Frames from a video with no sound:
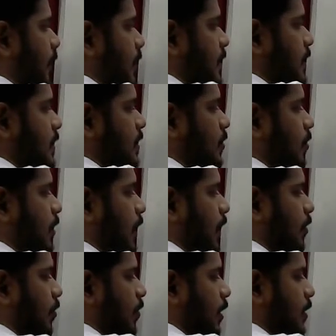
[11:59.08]
This is not
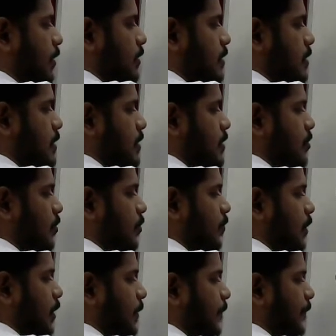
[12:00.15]
iota, this is your 1.